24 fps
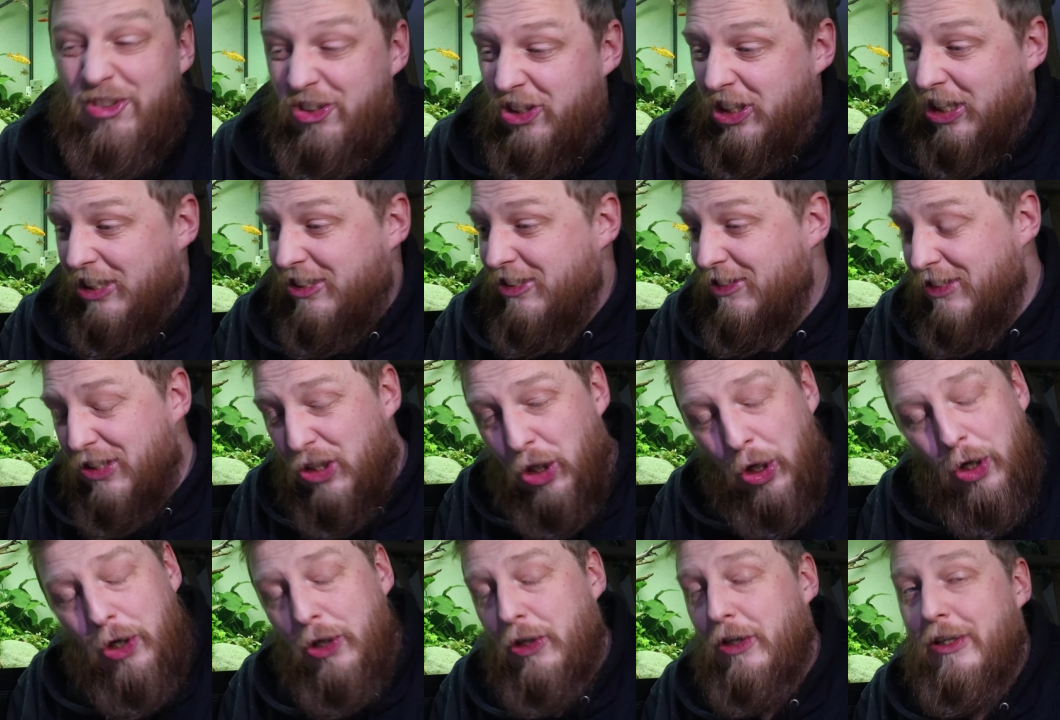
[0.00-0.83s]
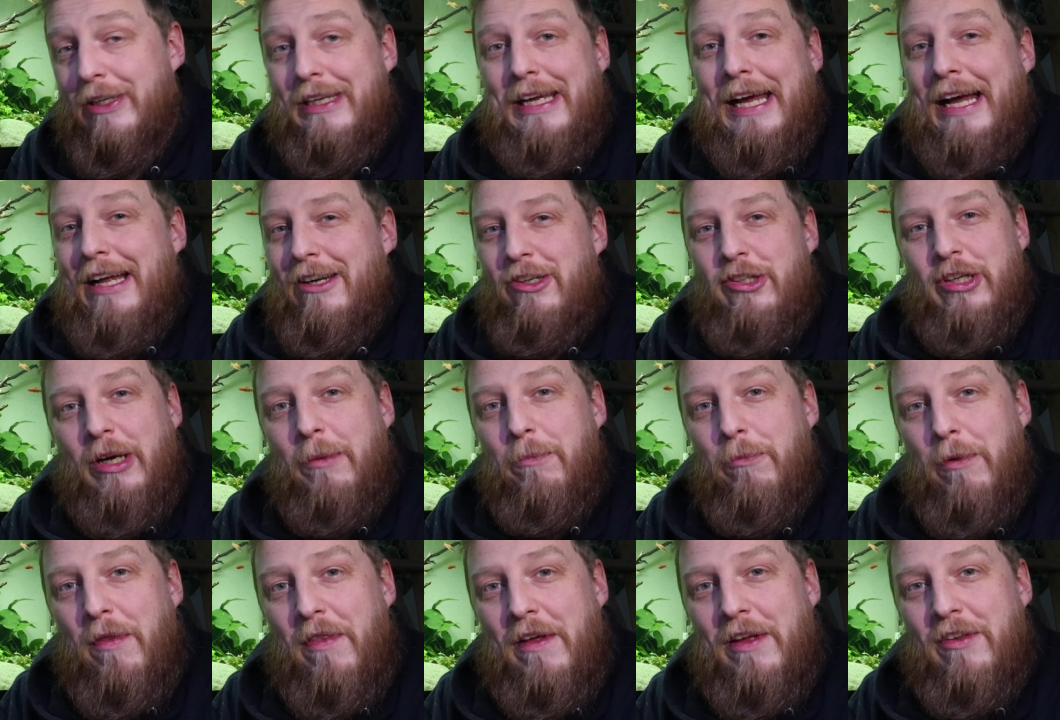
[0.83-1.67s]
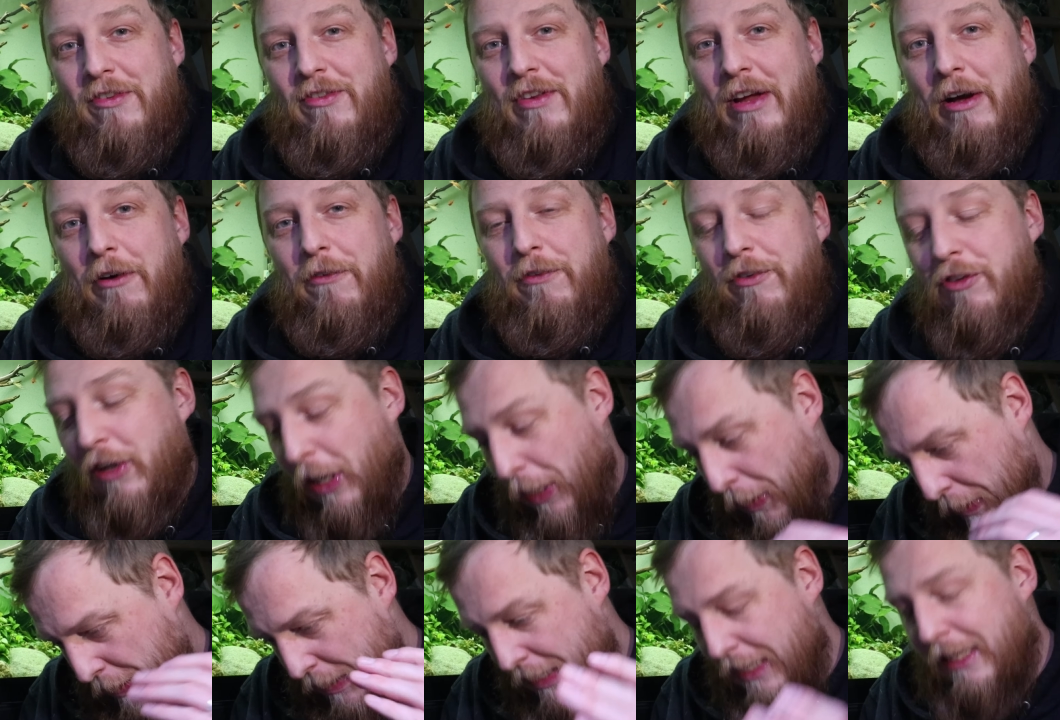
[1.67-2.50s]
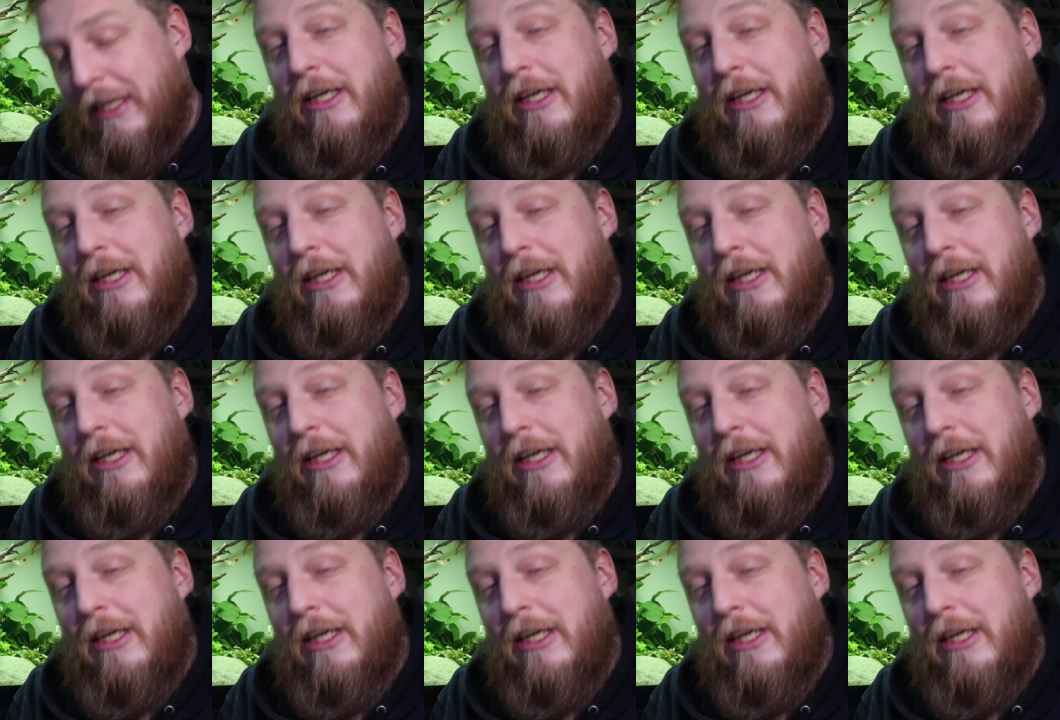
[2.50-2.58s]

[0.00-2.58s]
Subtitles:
just couldn't catch up with itself. So